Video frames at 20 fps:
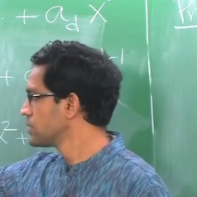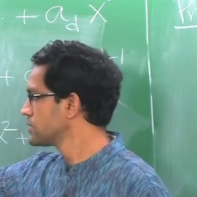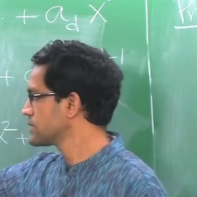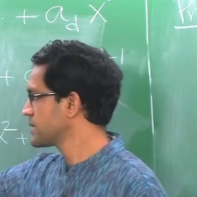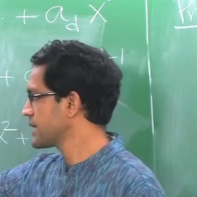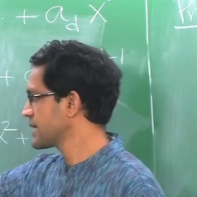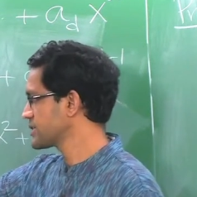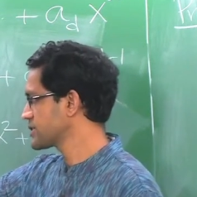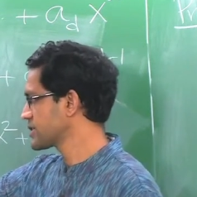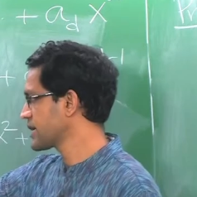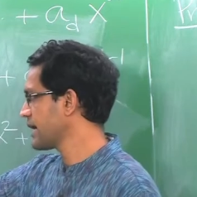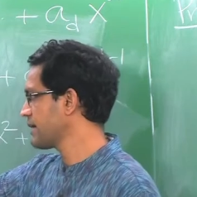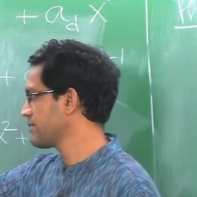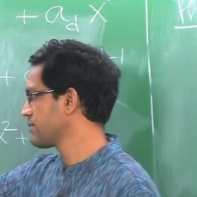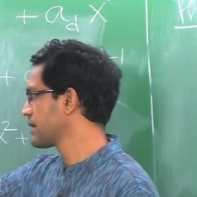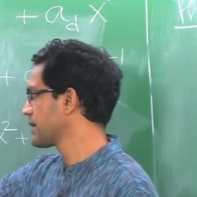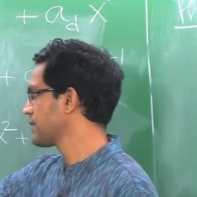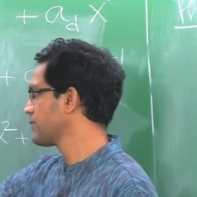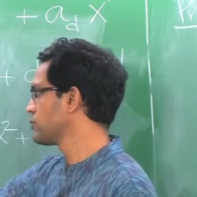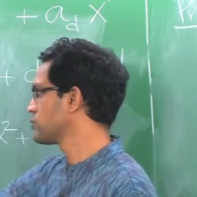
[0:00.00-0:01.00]
The next guy
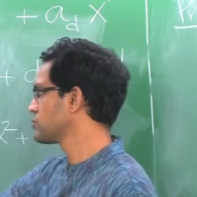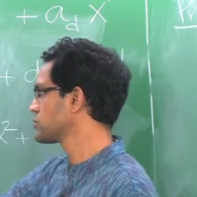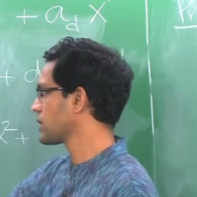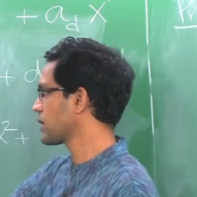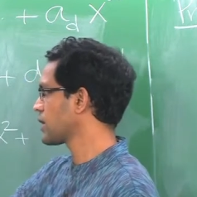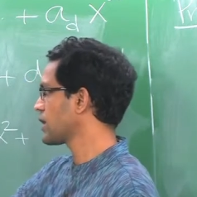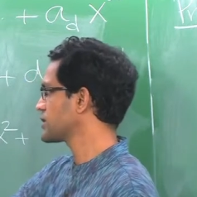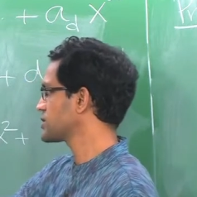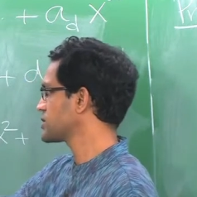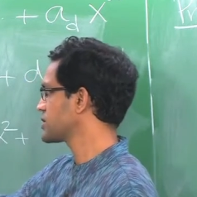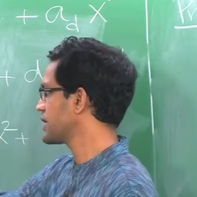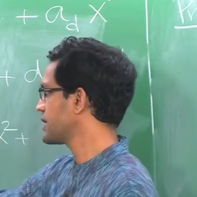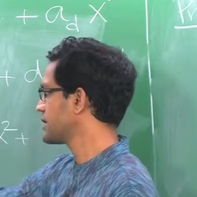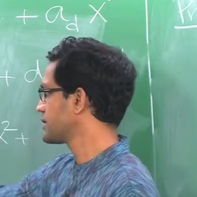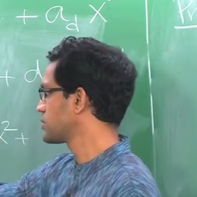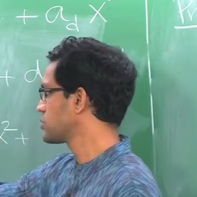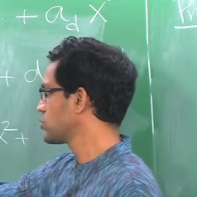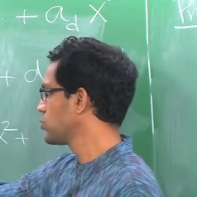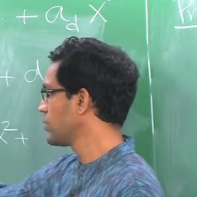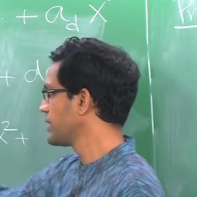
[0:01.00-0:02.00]
will give you the
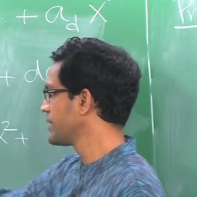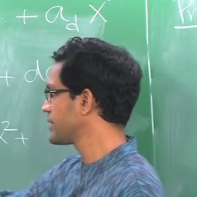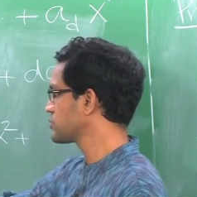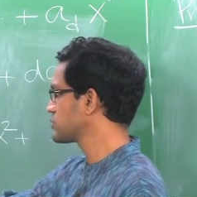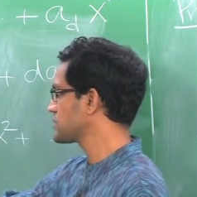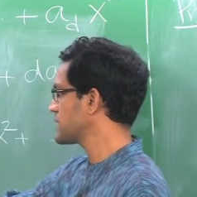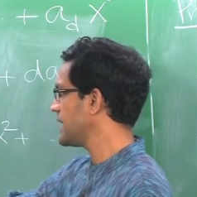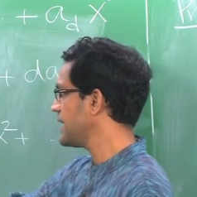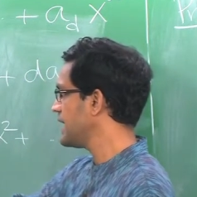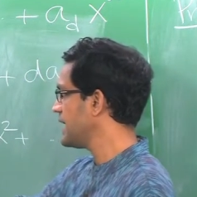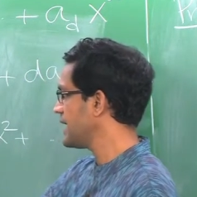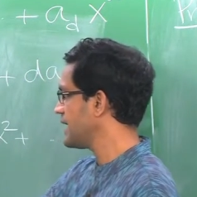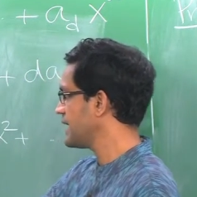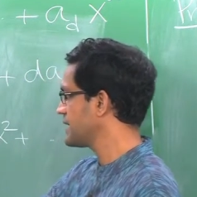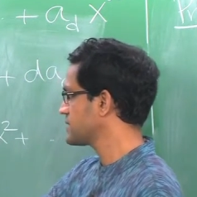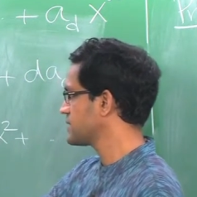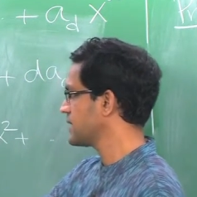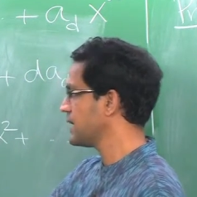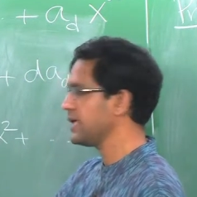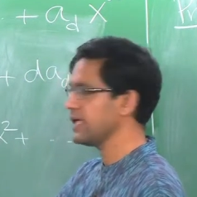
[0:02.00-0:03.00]
constant 2 into
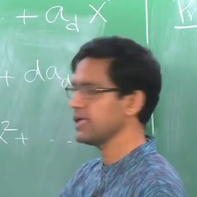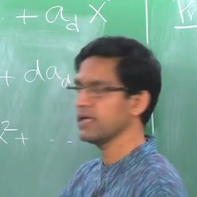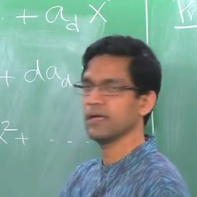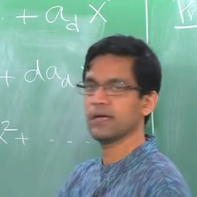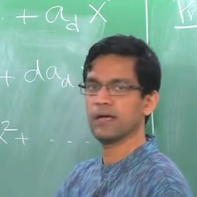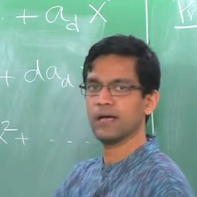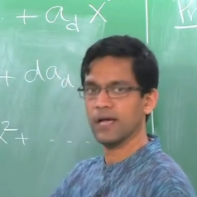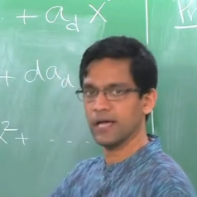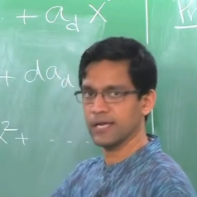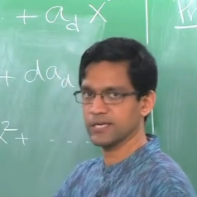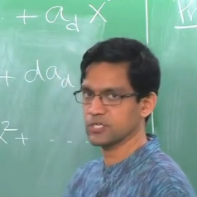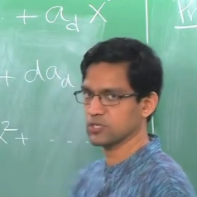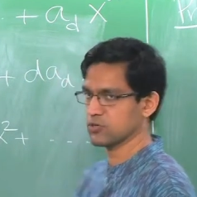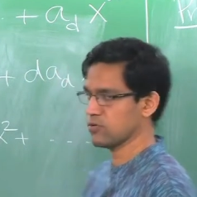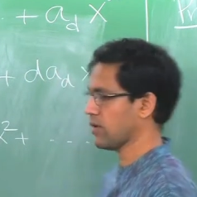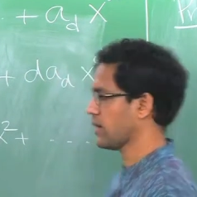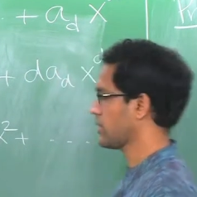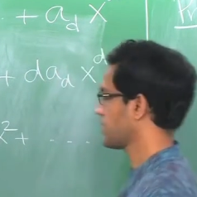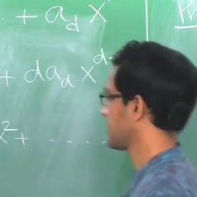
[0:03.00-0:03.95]
3a3 and so on.